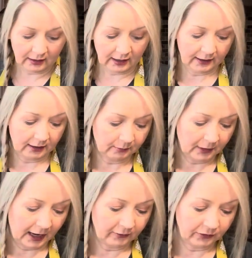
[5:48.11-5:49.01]
I
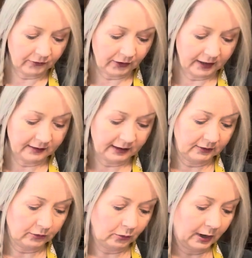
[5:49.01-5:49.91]
have some friends that live
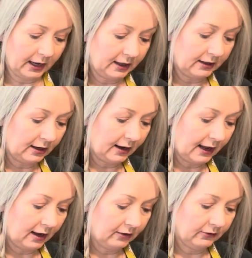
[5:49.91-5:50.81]
away that I
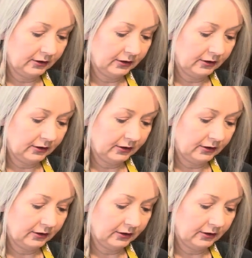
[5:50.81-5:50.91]
have